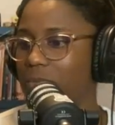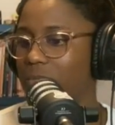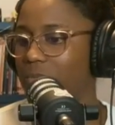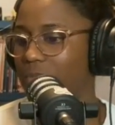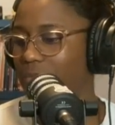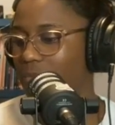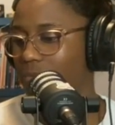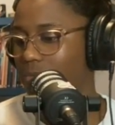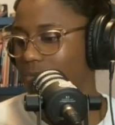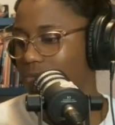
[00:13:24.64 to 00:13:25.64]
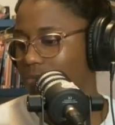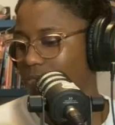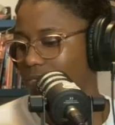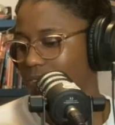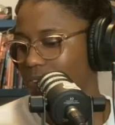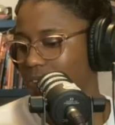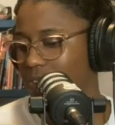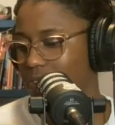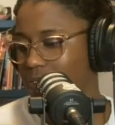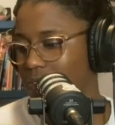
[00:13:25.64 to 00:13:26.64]

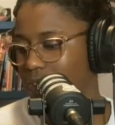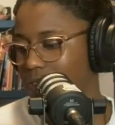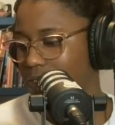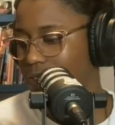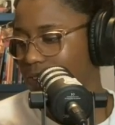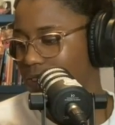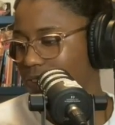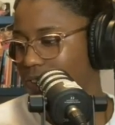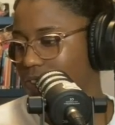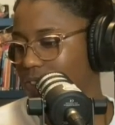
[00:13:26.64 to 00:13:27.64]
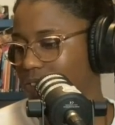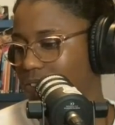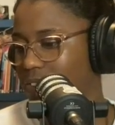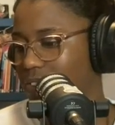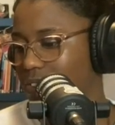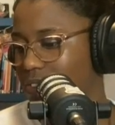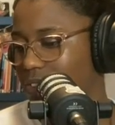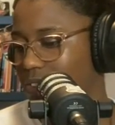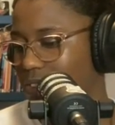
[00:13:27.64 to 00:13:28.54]
[no speech]